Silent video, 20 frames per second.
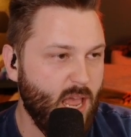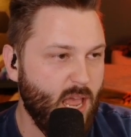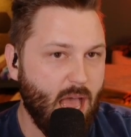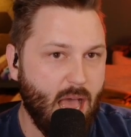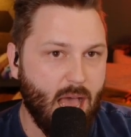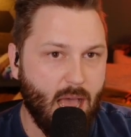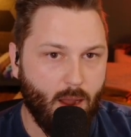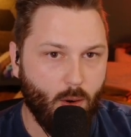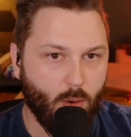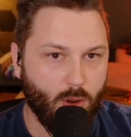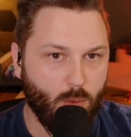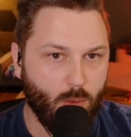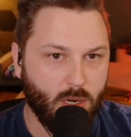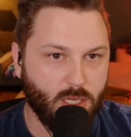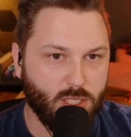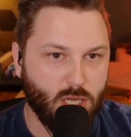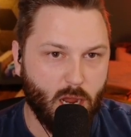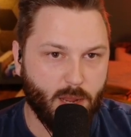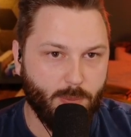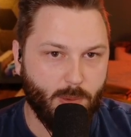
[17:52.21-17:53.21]
or you want
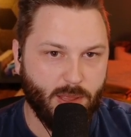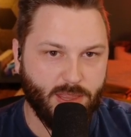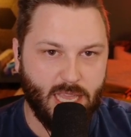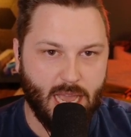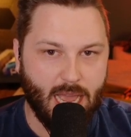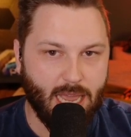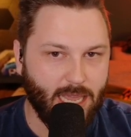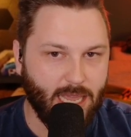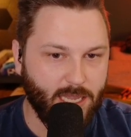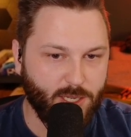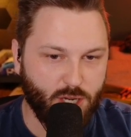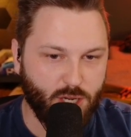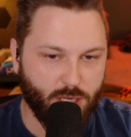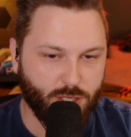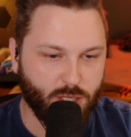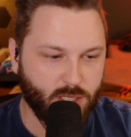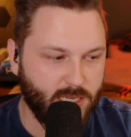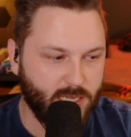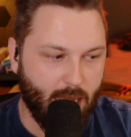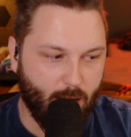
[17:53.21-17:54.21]
to talk about the IAE
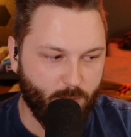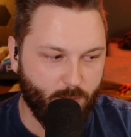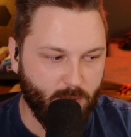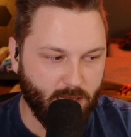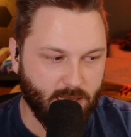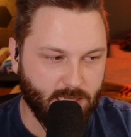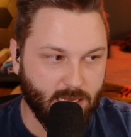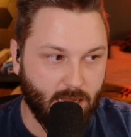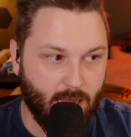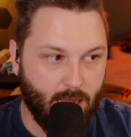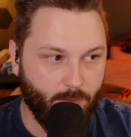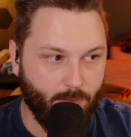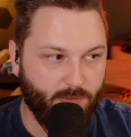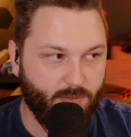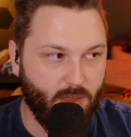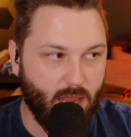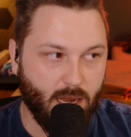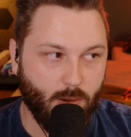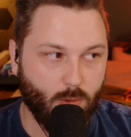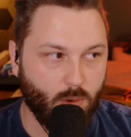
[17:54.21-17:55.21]
changes, now would be the time. If
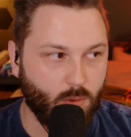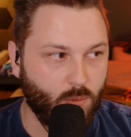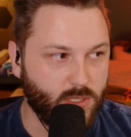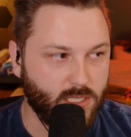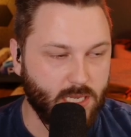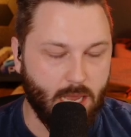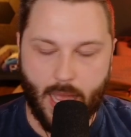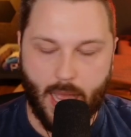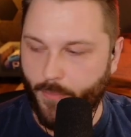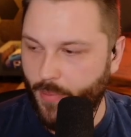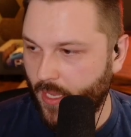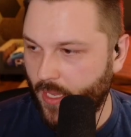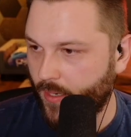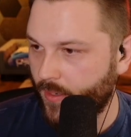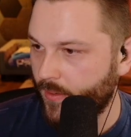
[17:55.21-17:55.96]
anyone wants to hop in.